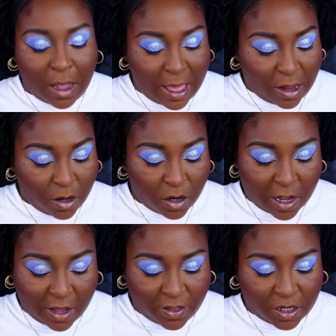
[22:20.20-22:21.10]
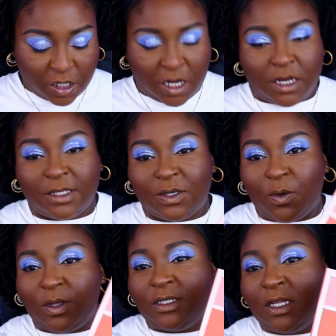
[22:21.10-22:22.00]
I don't know how this shade is
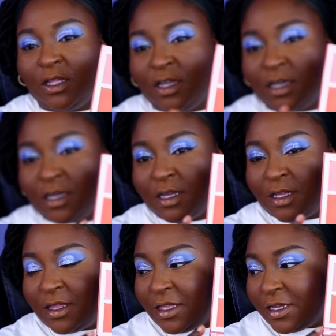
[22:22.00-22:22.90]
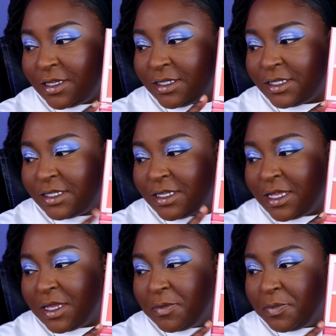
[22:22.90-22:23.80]
going to look. This
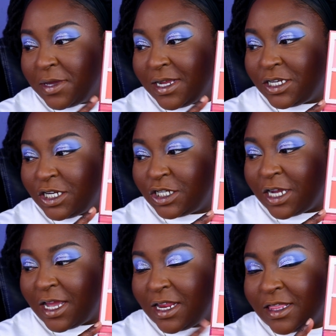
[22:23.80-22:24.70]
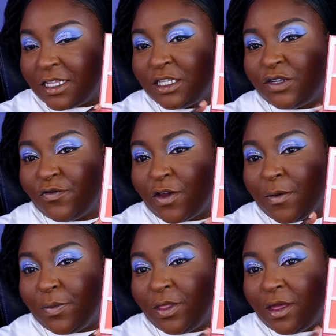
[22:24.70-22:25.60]
peachy shade, and this is
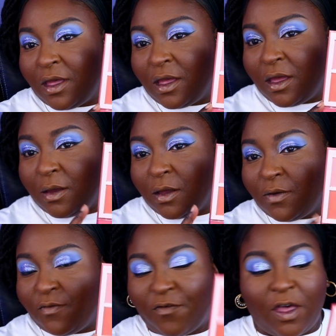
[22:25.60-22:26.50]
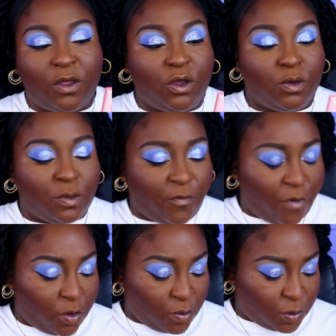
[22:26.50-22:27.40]
from the volume
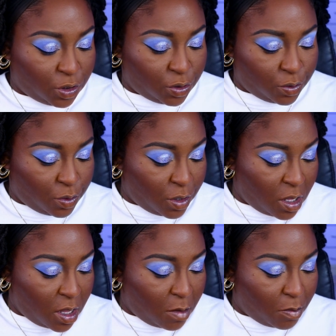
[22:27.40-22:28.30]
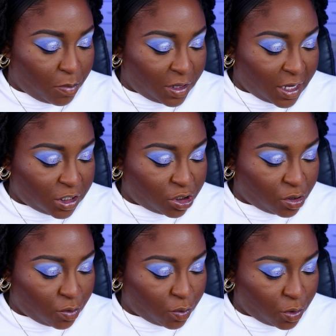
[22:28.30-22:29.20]
volume two blushed
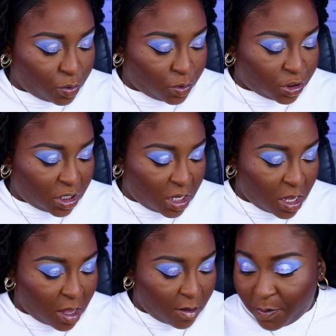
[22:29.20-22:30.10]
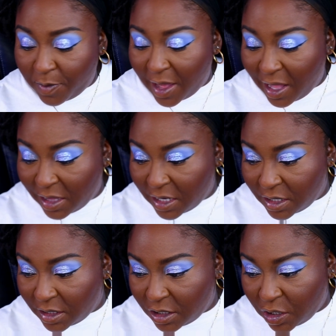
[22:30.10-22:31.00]
rougey
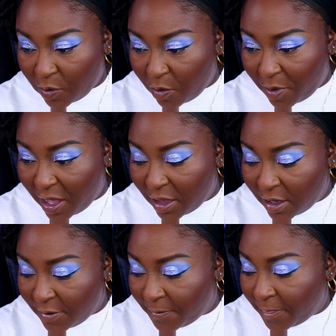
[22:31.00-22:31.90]
palette, duo palette,